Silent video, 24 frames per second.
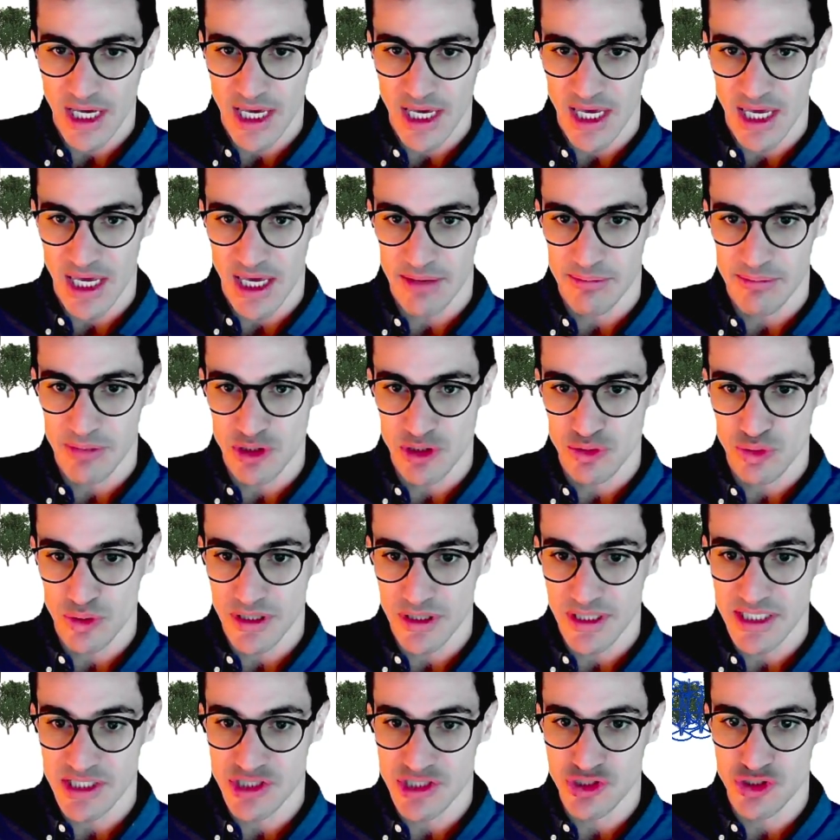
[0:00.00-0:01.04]
uh,
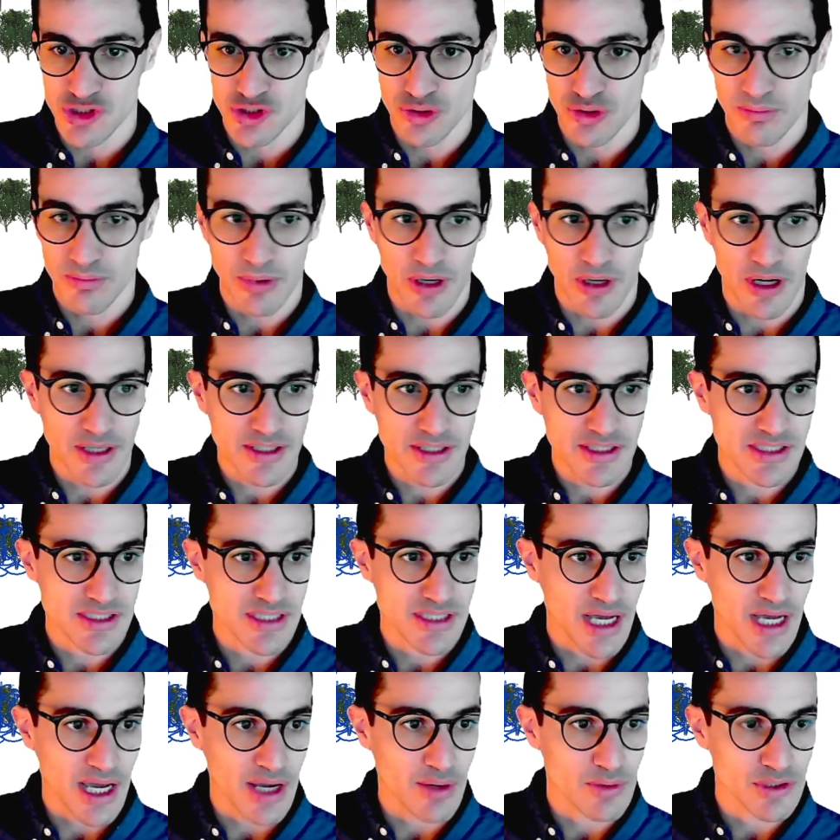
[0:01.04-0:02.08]
between these two
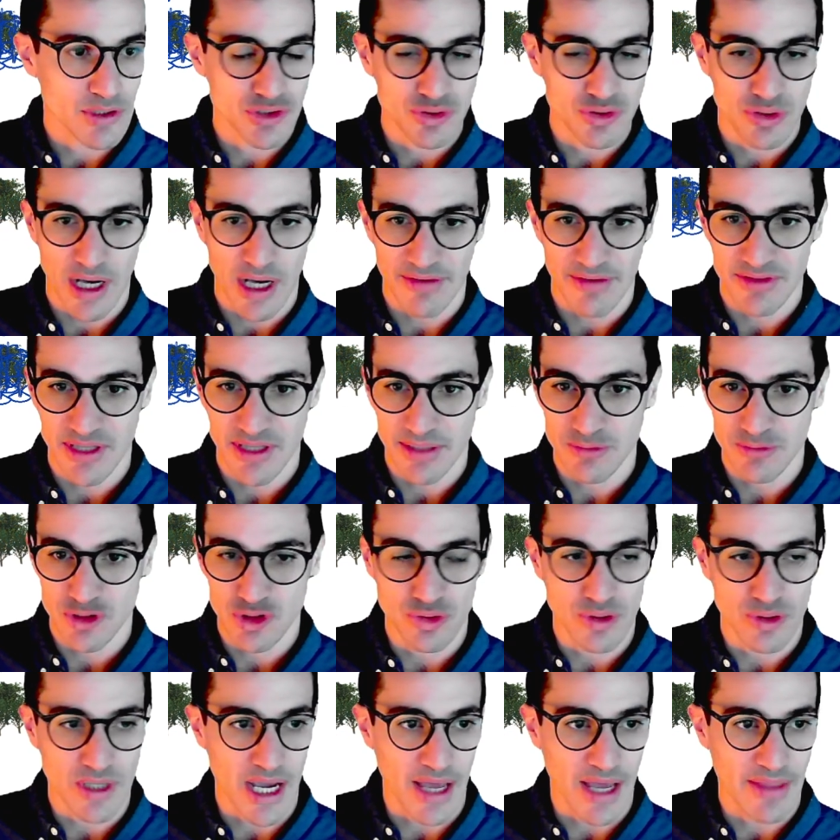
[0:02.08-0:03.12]
parts I want to have them
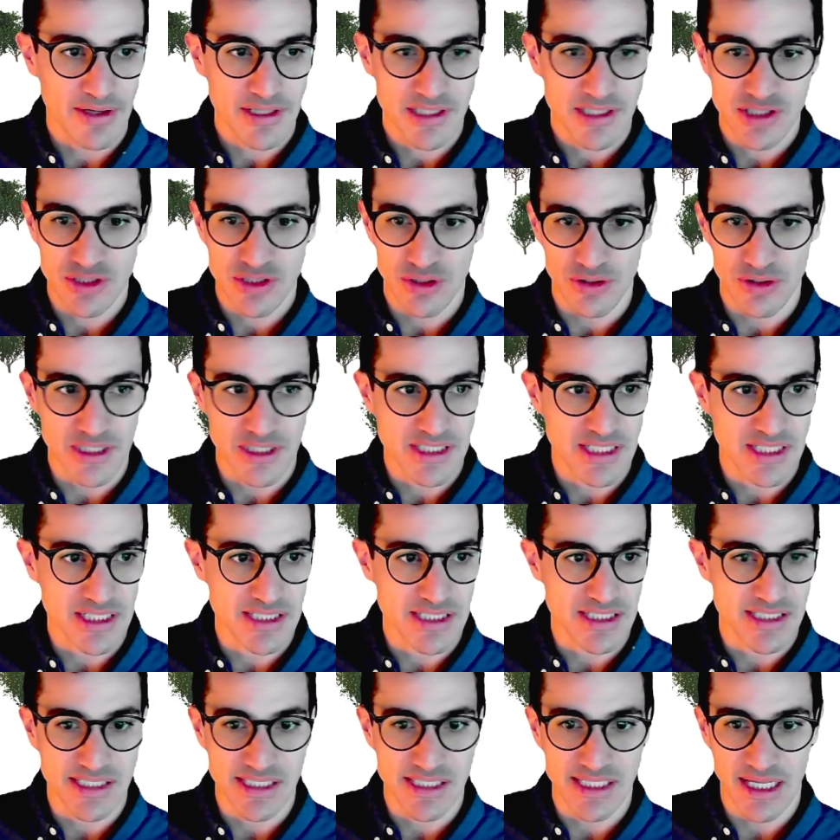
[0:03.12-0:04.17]
together, so this
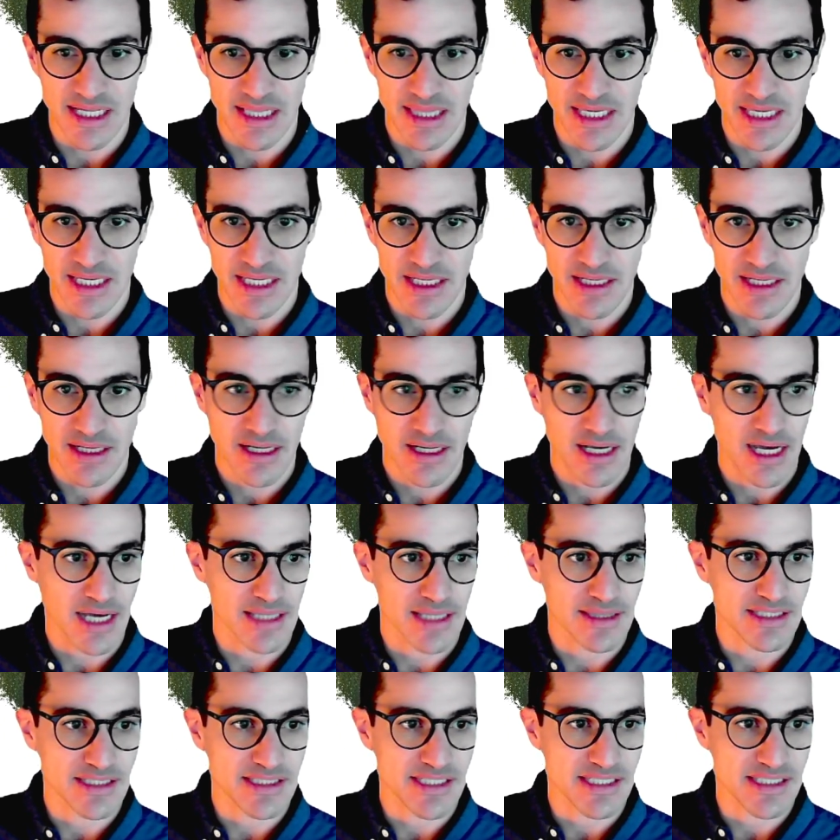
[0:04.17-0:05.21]
is ceiling
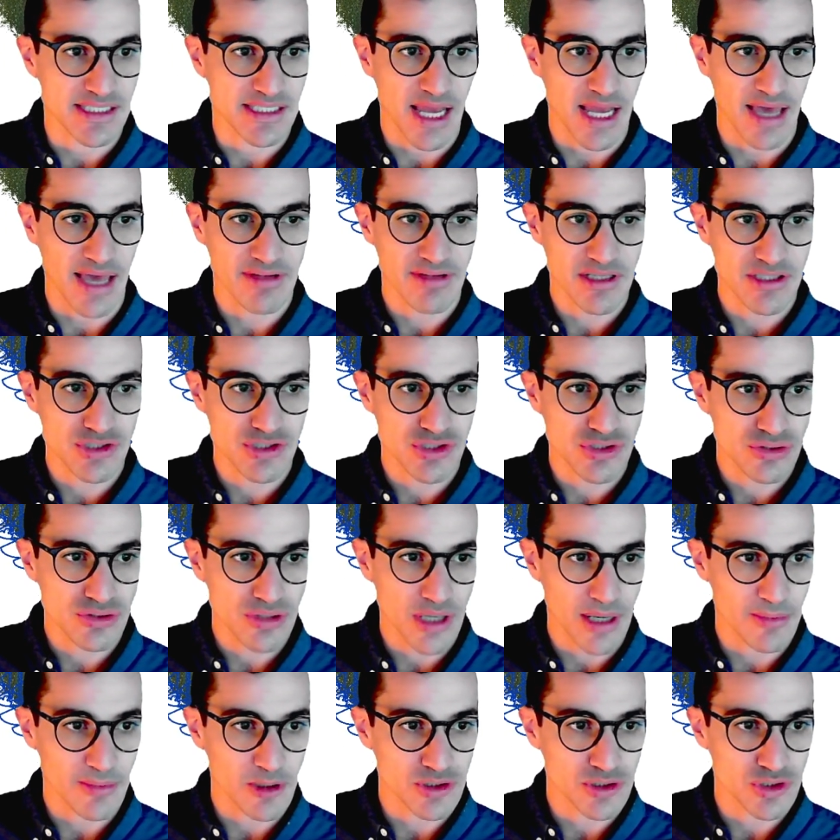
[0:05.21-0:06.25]
and this is level
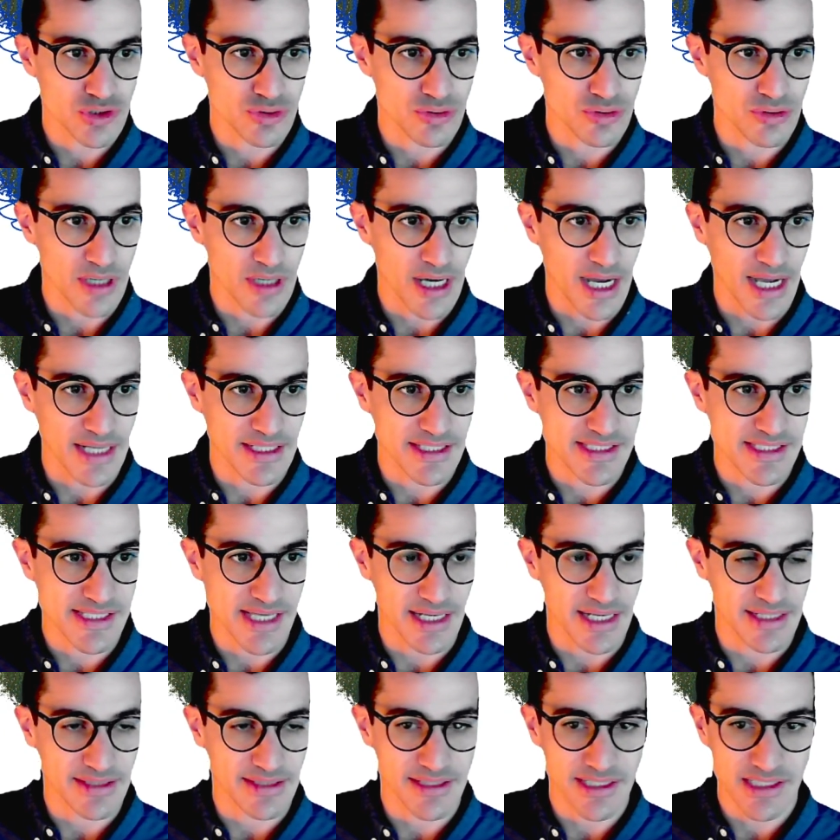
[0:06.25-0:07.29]
two. I'm going to
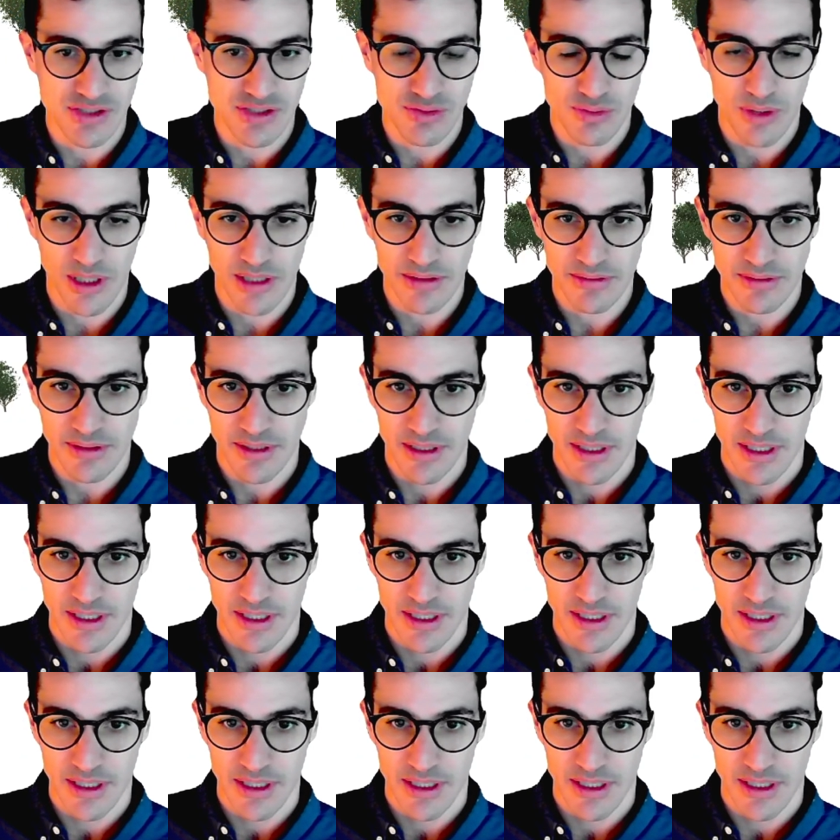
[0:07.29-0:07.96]
uncheck this one,